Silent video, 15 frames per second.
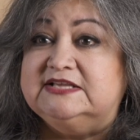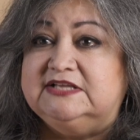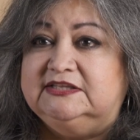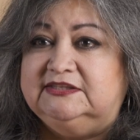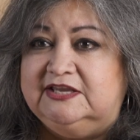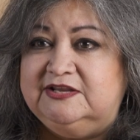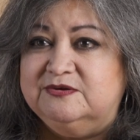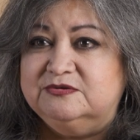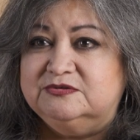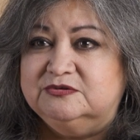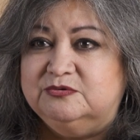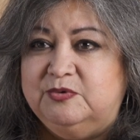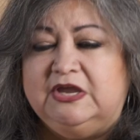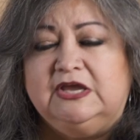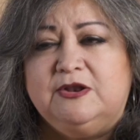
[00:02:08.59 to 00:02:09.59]
as
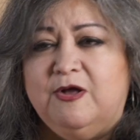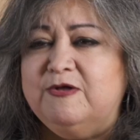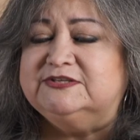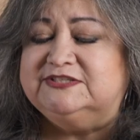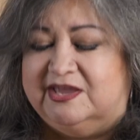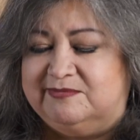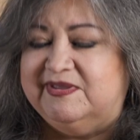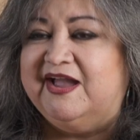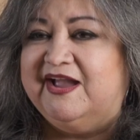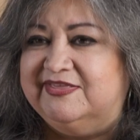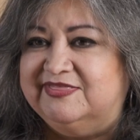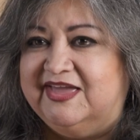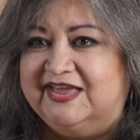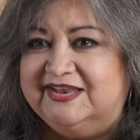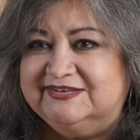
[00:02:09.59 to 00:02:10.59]
Latinos, we can all stand
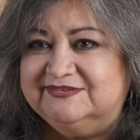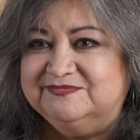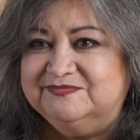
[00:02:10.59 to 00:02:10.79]
behind that.